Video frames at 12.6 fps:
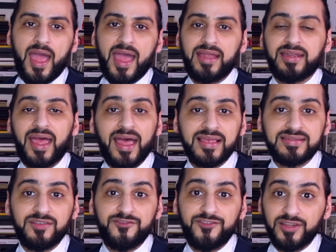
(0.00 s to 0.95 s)
and as
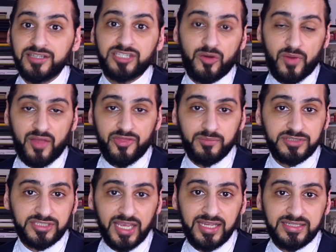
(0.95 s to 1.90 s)
the village around them
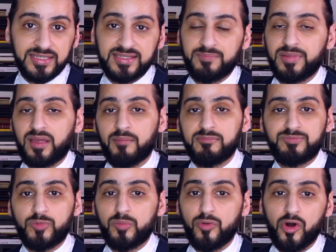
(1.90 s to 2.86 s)
changes and becomes
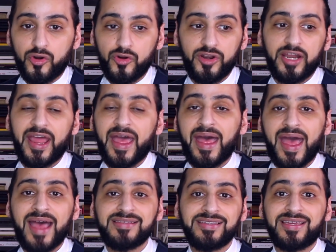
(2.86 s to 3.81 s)
more modern, and
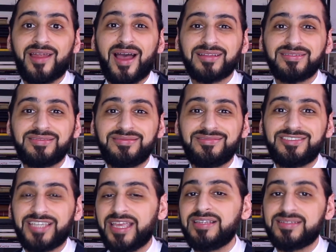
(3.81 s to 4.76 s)
as Iraq
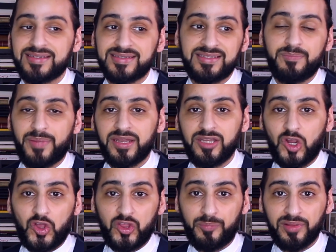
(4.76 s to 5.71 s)
changes
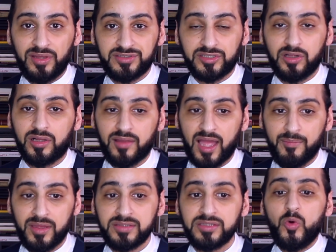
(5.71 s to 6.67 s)
depending on the political
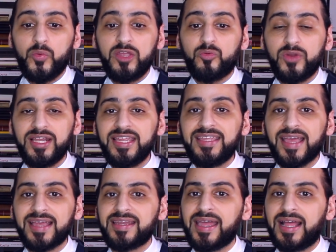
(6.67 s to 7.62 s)
climate, we really
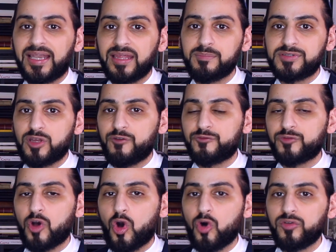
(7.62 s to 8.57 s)
get a glimpse of
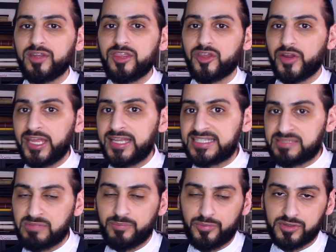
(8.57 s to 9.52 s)
not only their
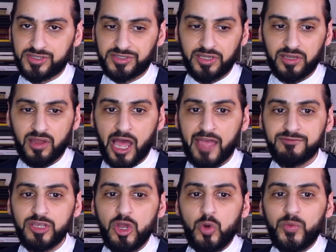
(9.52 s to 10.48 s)
intimate personal
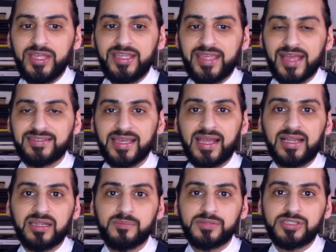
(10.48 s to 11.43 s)
lives, we get a
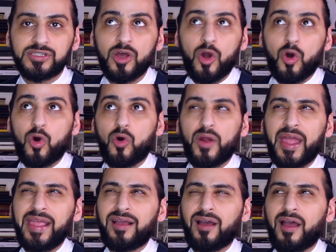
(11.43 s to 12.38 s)
glimpse or
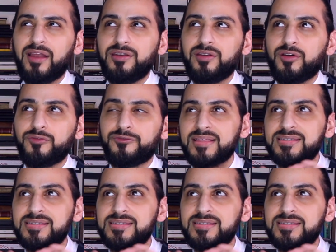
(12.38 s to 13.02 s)
a kind of